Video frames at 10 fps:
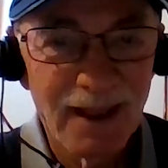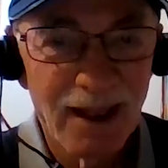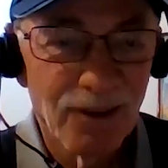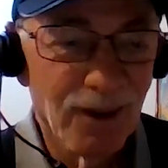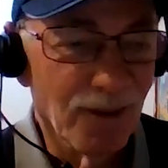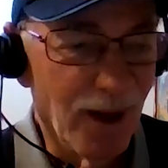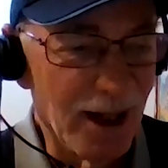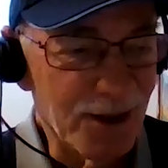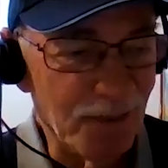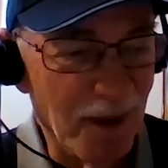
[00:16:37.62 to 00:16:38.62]
Well,
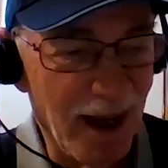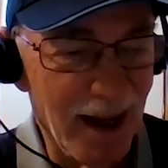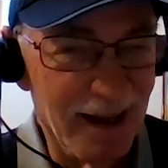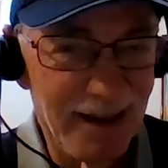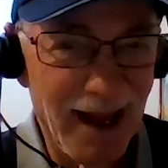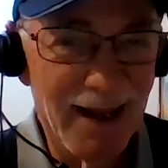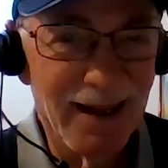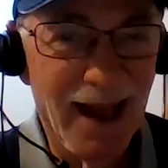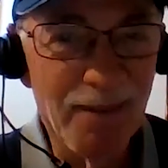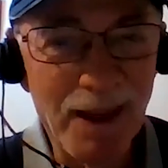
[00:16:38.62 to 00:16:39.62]
Roger,
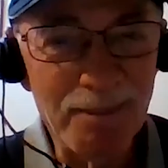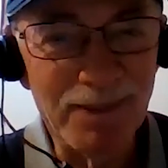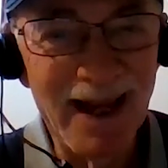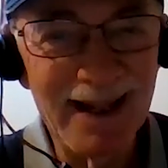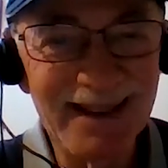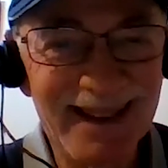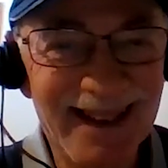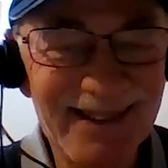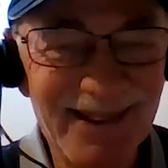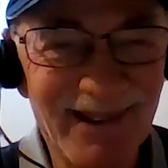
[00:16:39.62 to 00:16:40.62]
I'll bet blindly
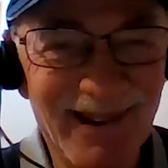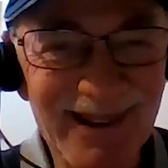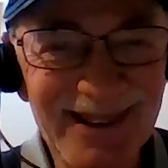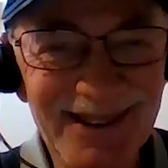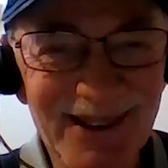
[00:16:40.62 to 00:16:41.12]
on your horses.